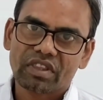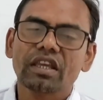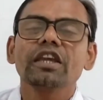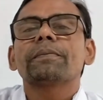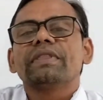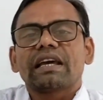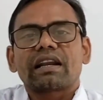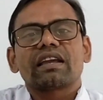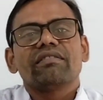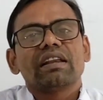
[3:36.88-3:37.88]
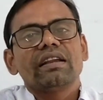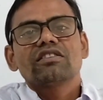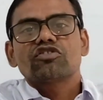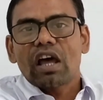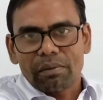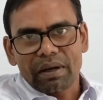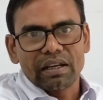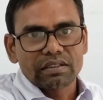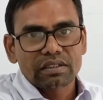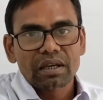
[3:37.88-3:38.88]
if they are given in trial
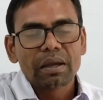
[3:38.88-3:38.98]
balance.